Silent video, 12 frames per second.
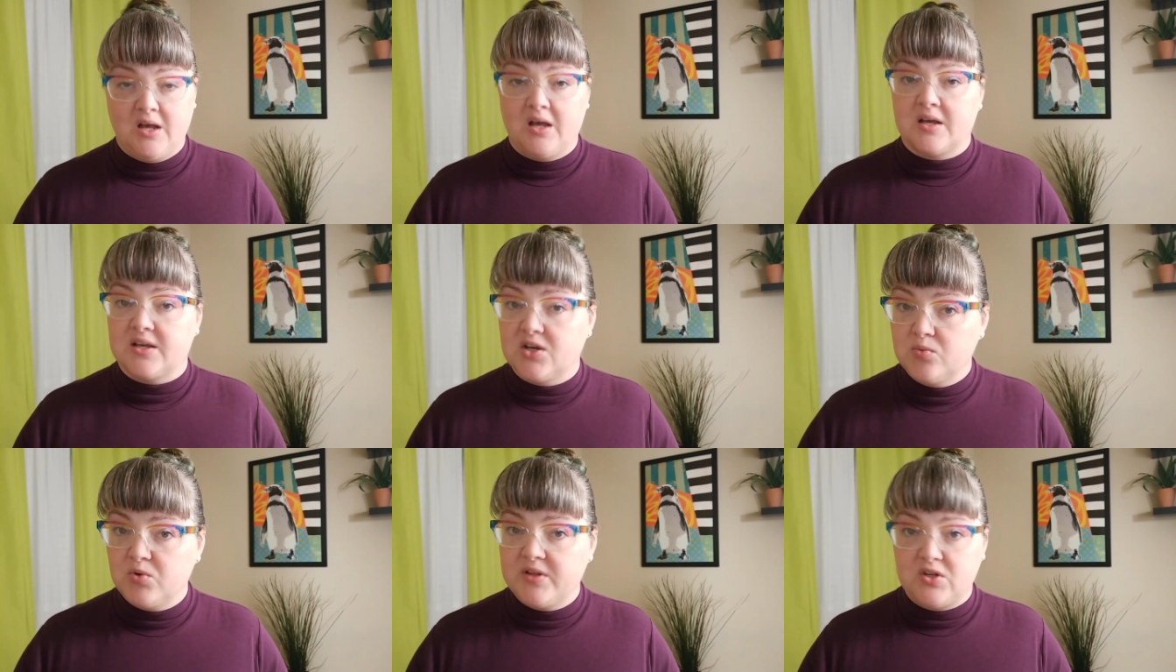
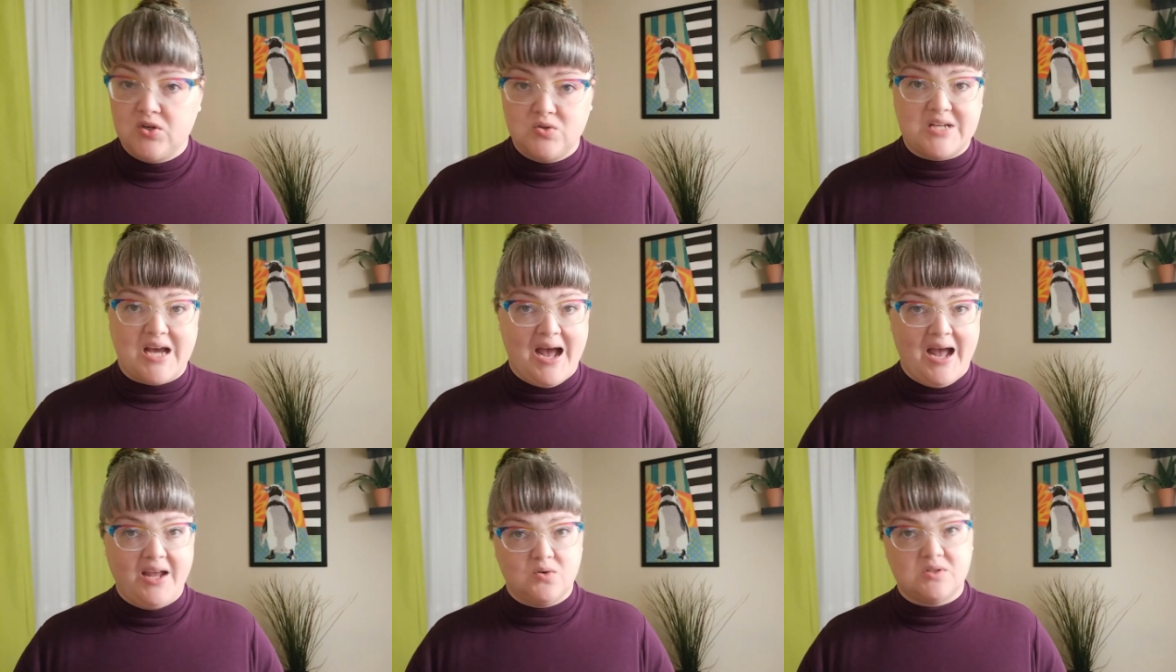Gilbreth used
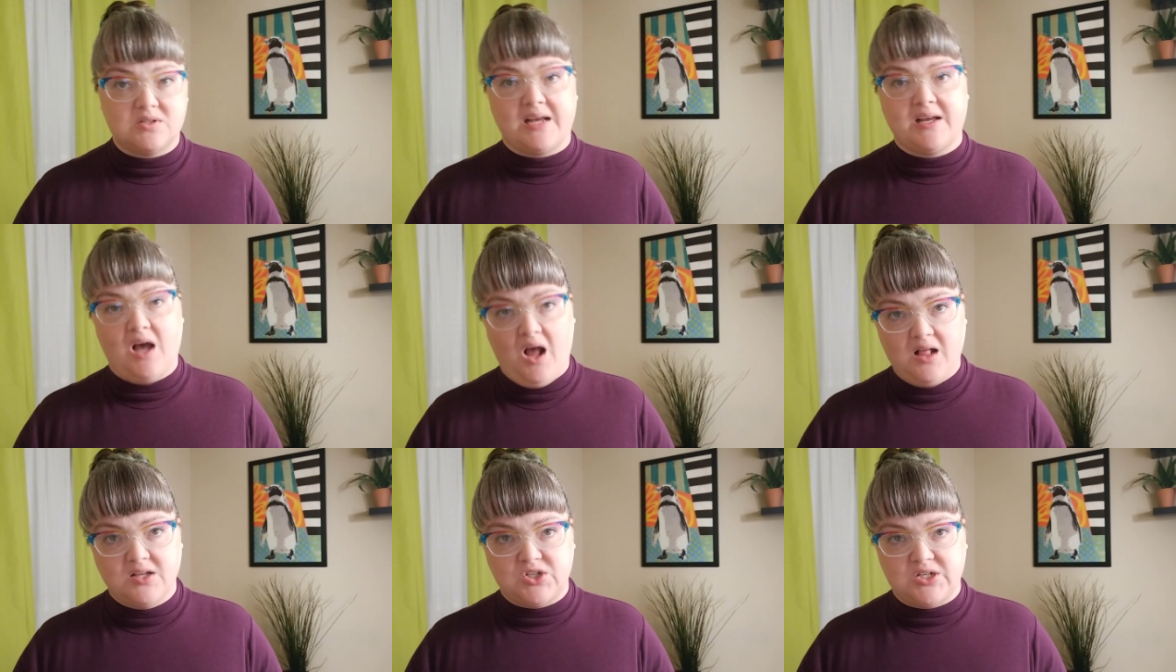IO
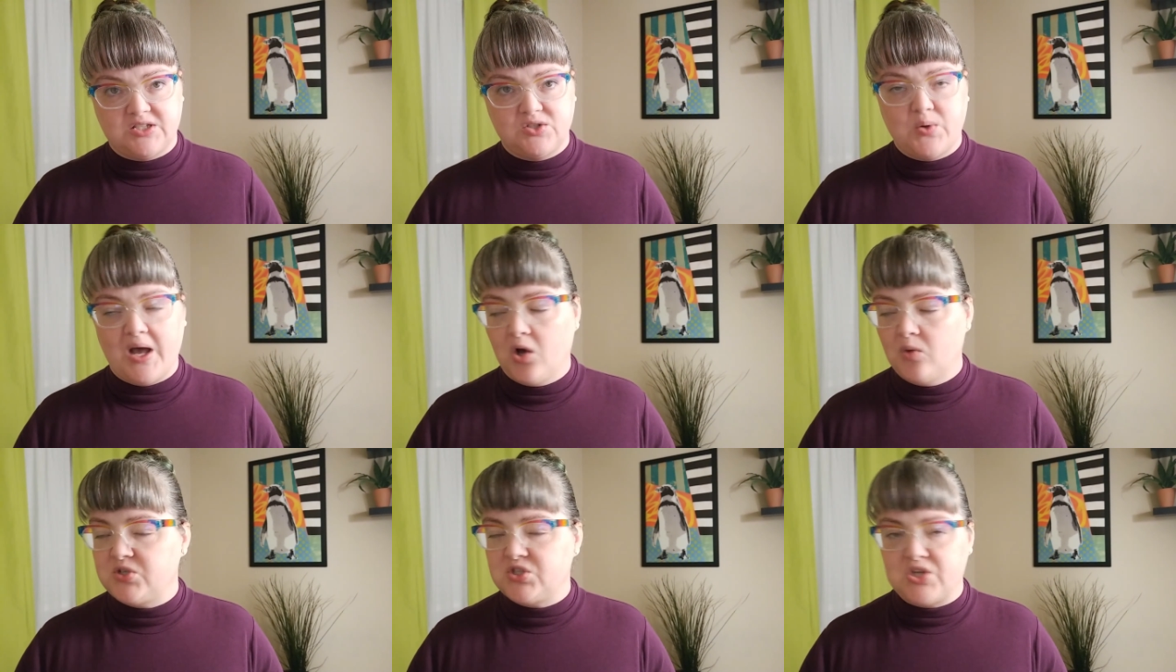psychology to
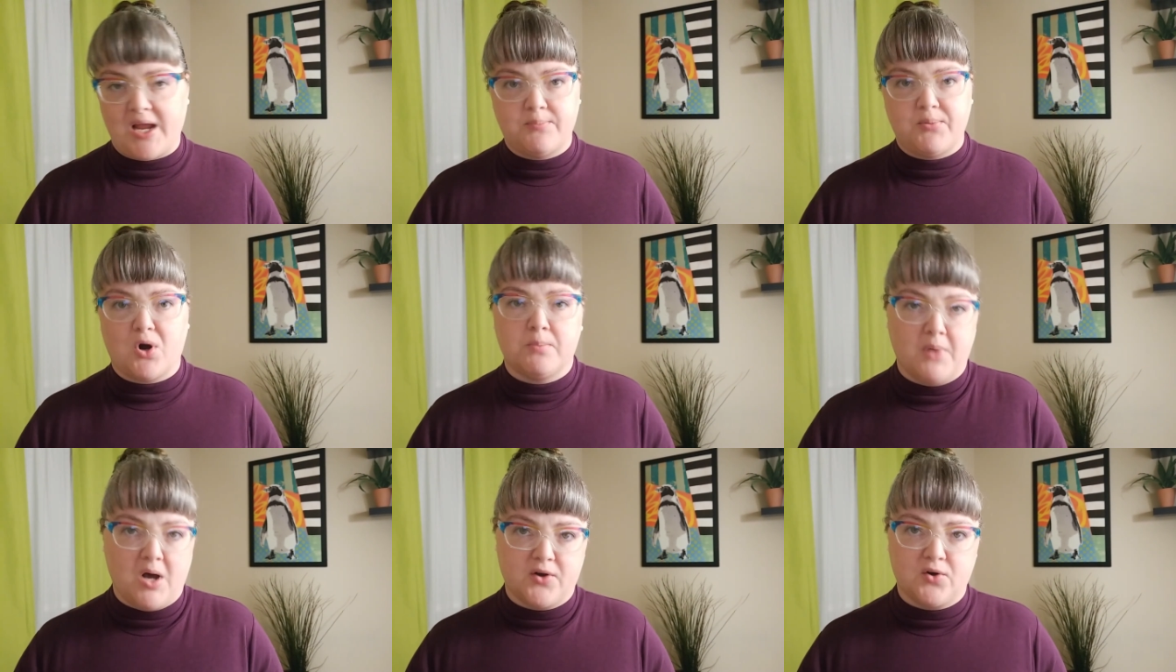help shape our
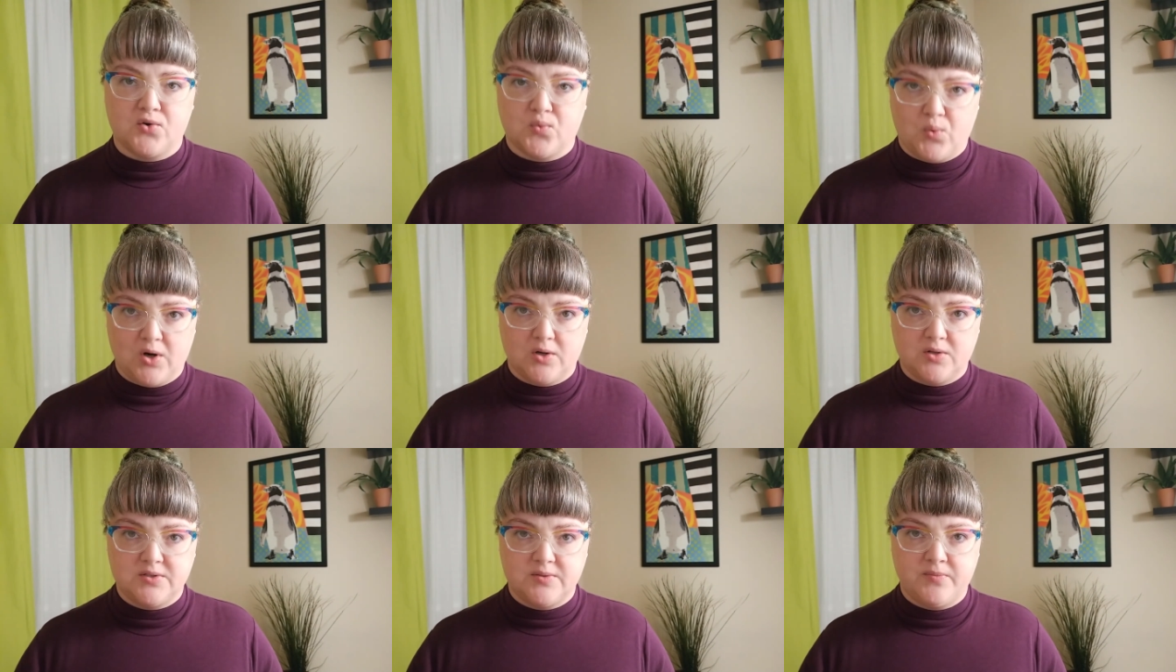modern
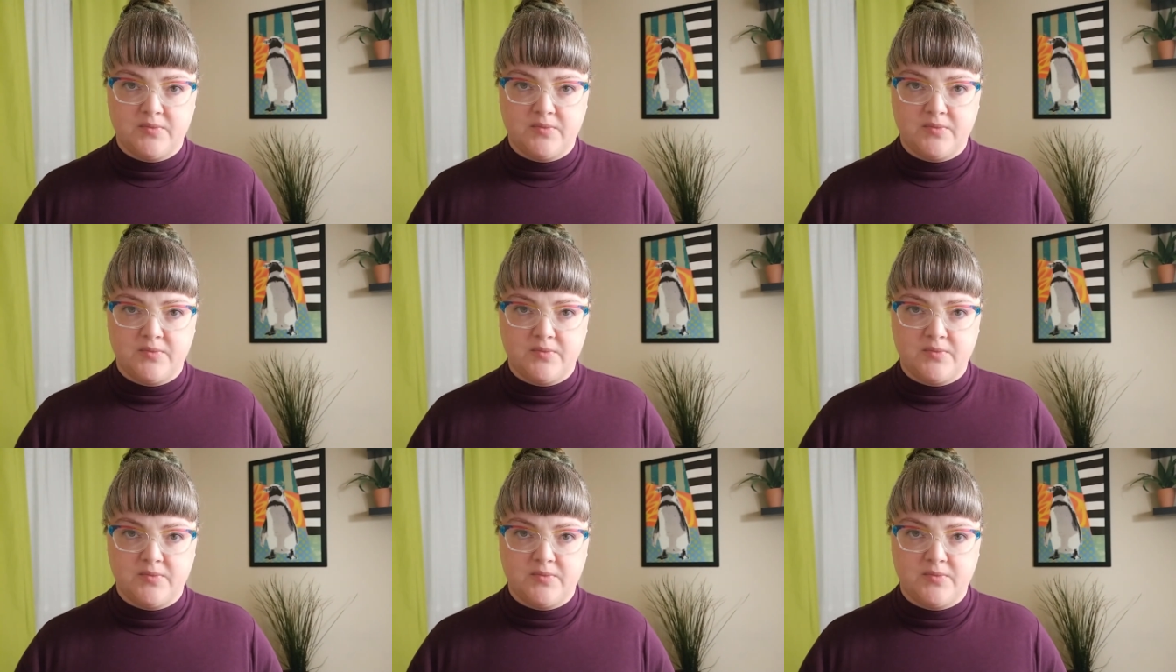world.